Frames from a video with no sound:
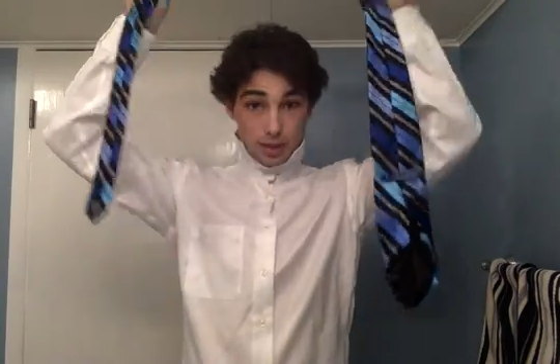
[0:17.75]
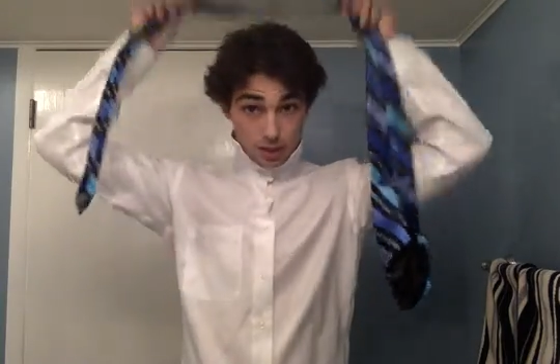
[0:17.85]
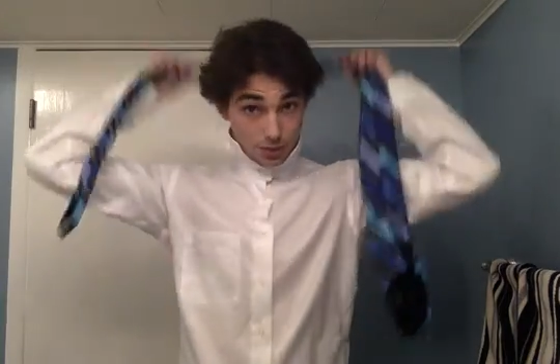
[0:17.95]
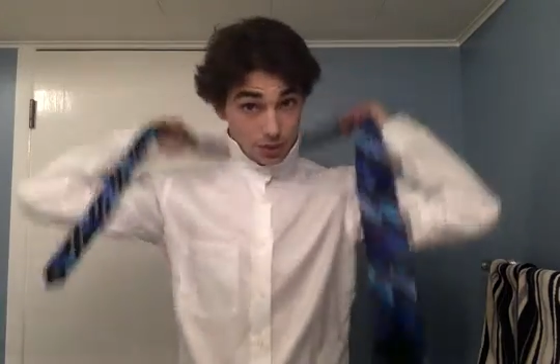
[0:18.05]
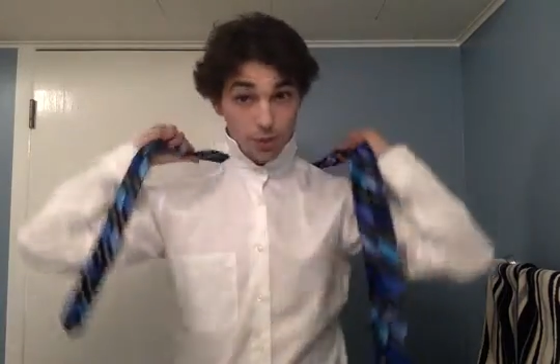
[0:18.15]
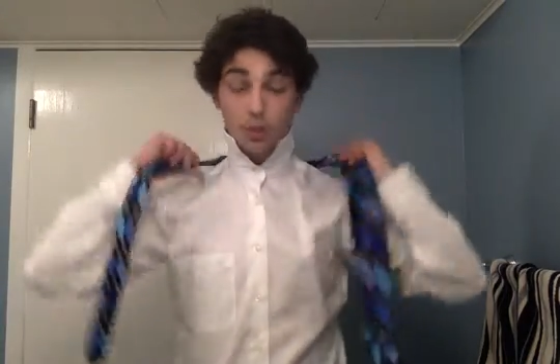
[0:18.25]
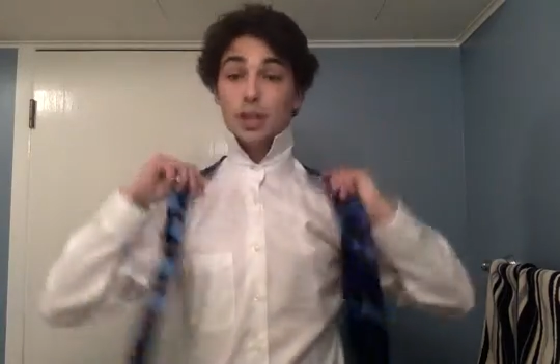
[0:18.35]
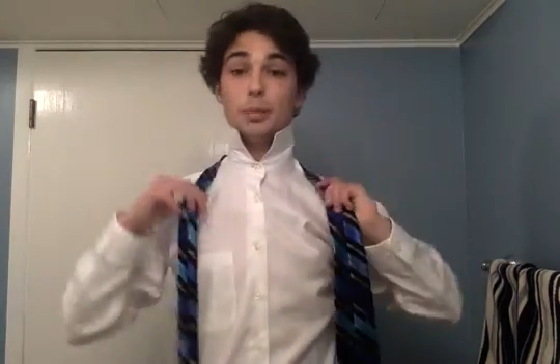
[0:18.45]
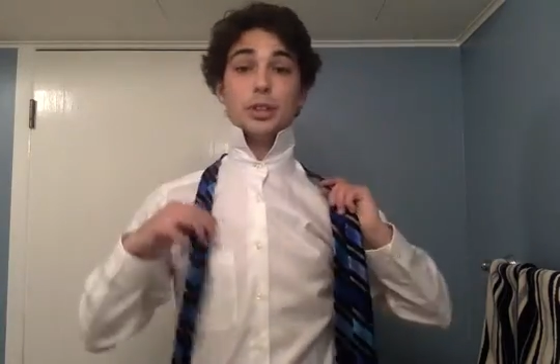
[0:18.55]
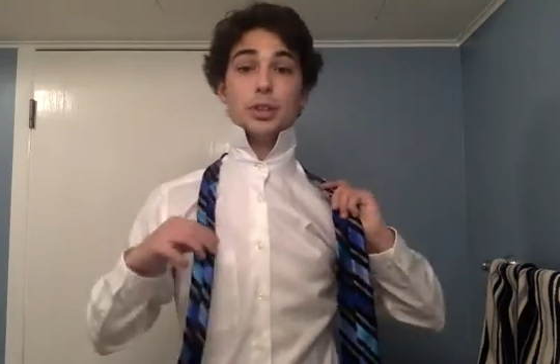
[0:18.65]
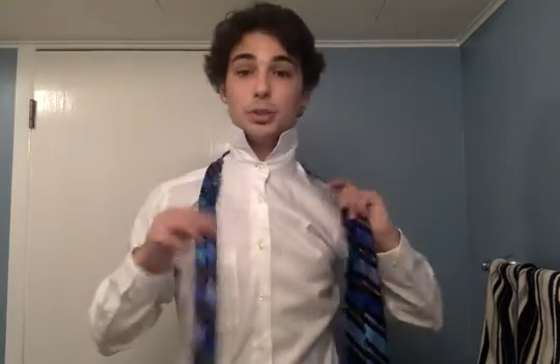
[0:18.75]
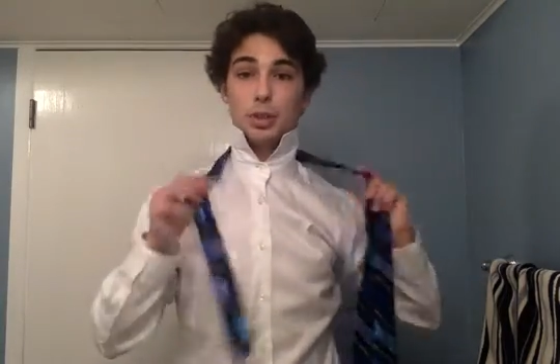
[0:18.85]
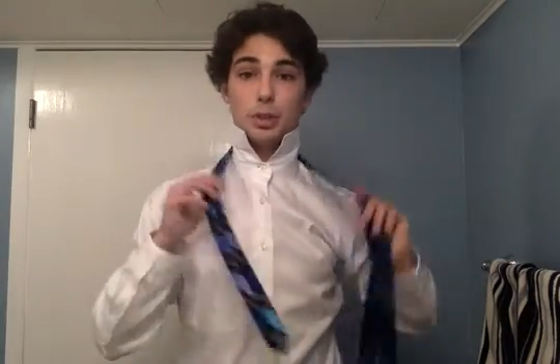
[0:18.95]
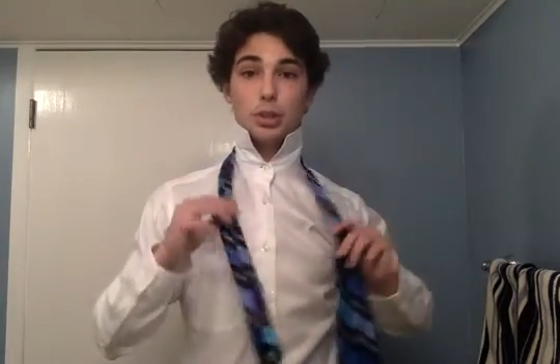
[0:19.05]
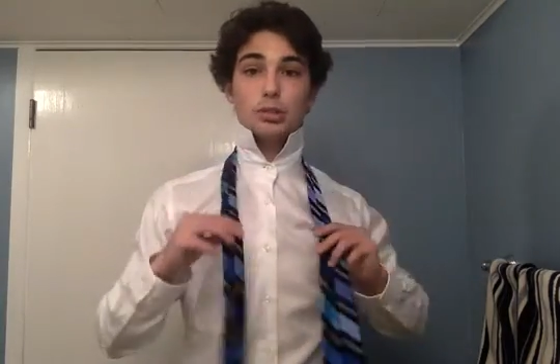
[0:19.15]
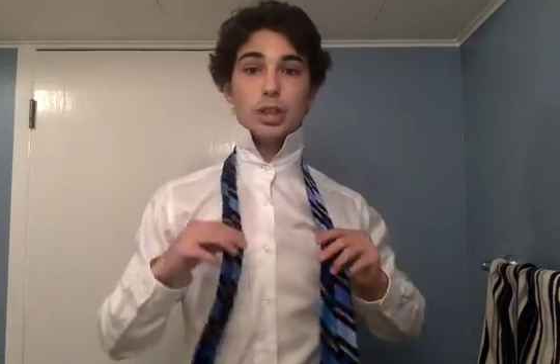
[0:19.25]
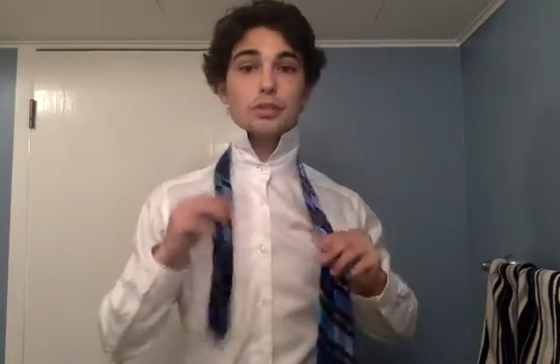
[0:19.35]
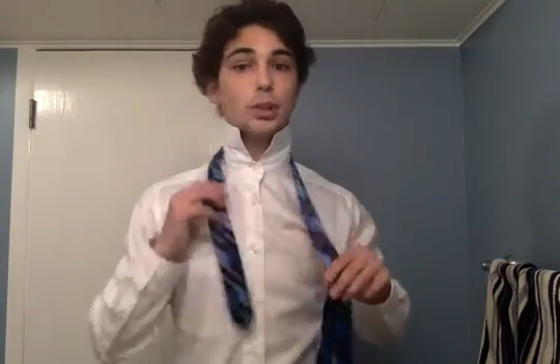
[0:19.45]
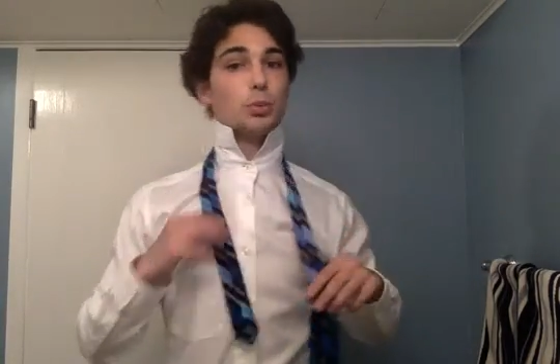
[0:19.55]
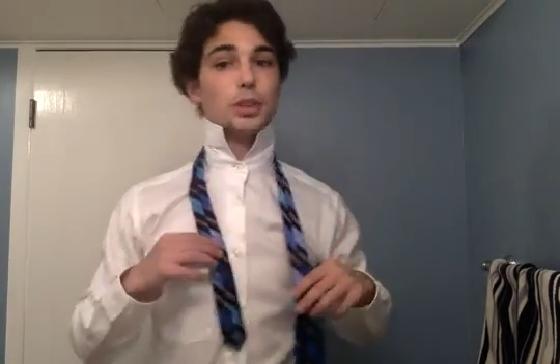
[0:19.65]
I don't know, I've been doing it my whole life
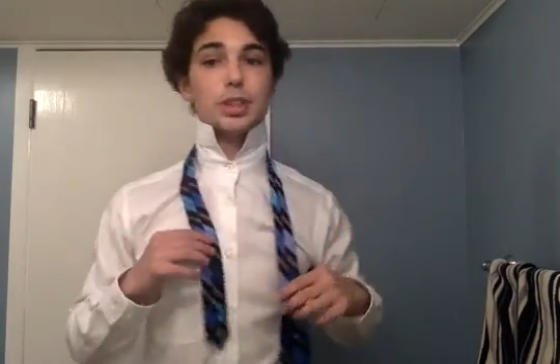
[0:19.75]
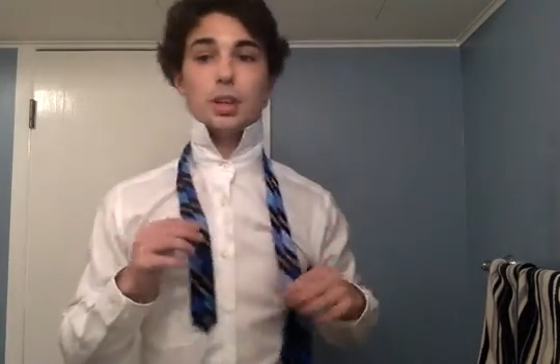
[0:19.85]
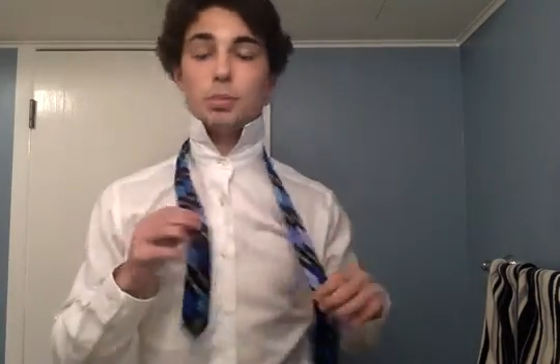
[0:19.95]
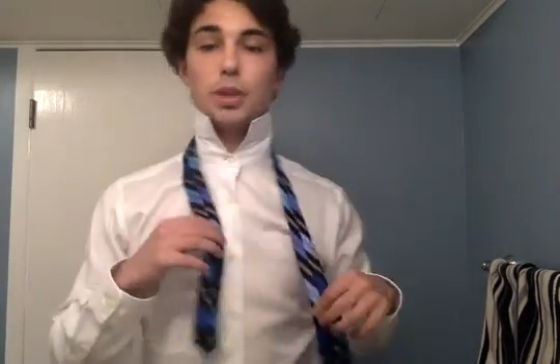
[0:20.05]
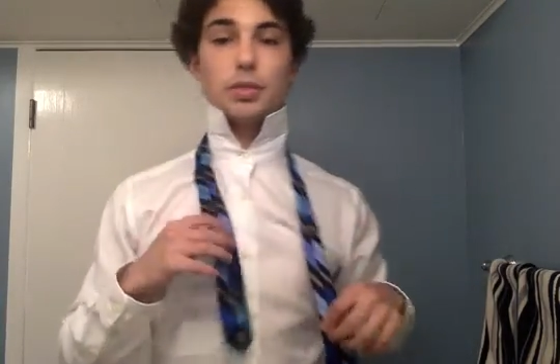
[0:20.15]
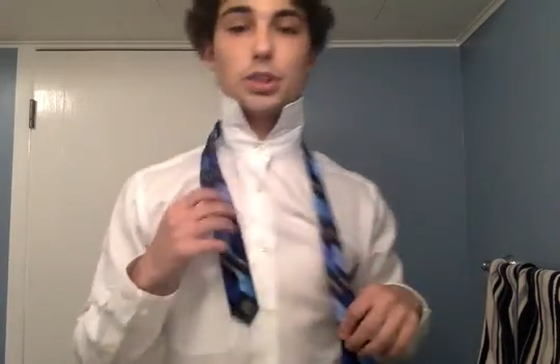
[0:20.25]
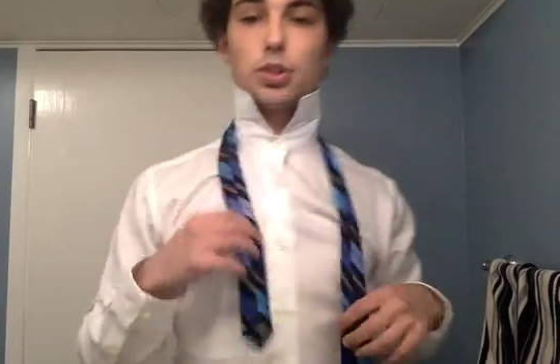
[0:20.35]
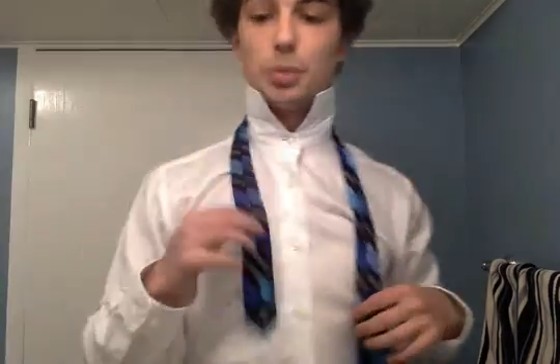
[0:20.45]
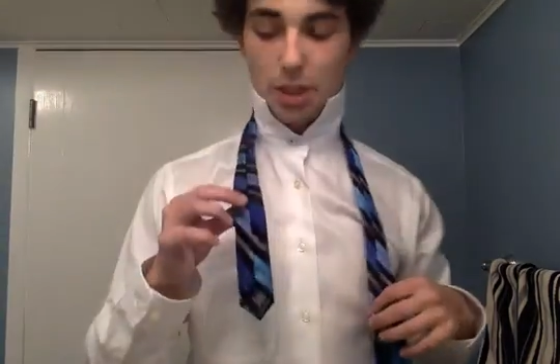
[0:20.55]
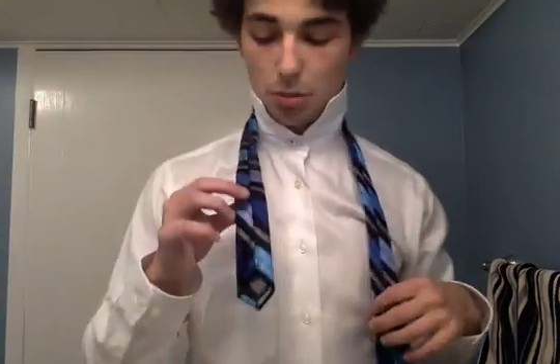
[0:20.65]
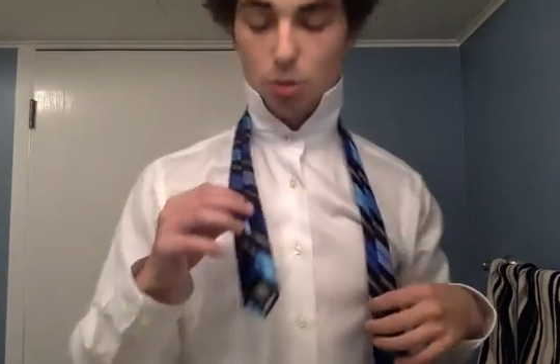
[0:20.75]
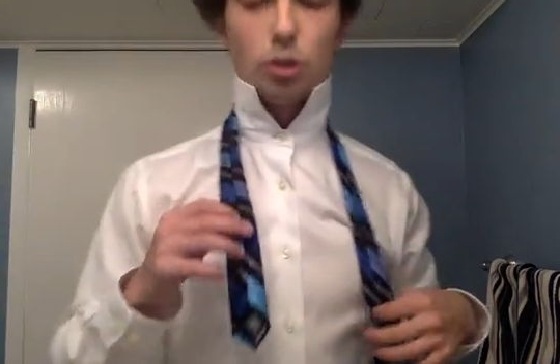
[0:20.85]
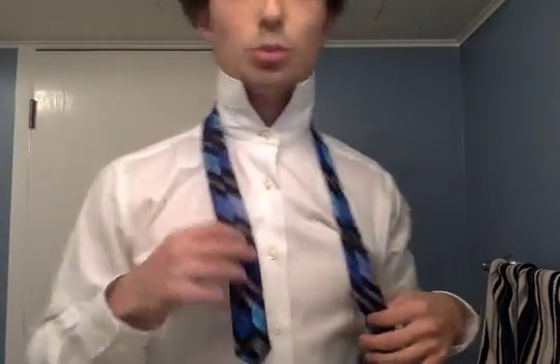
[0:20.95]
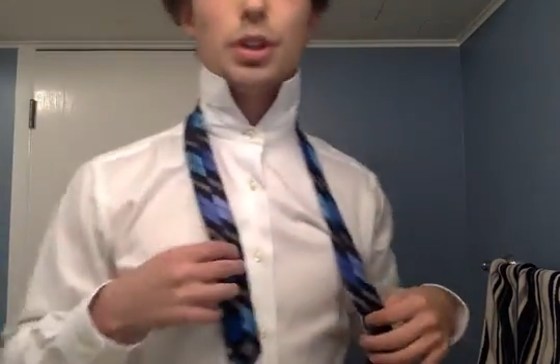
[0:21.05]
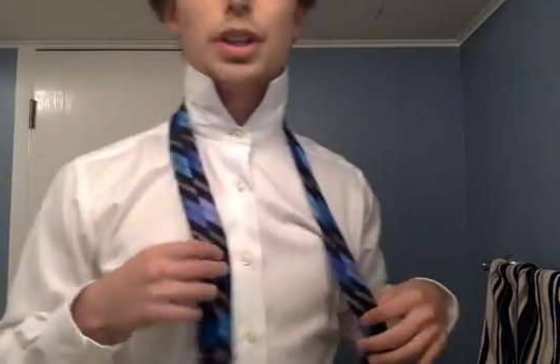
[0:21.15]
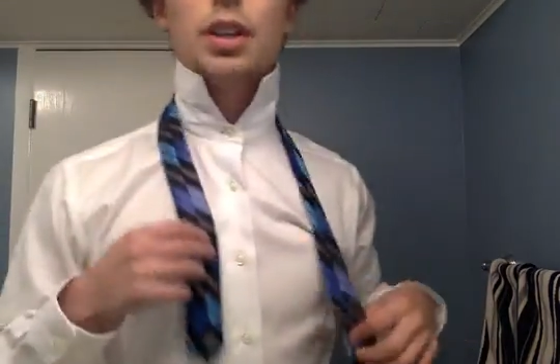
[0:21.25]
and it works out perfect, so I'm going to keep rolling with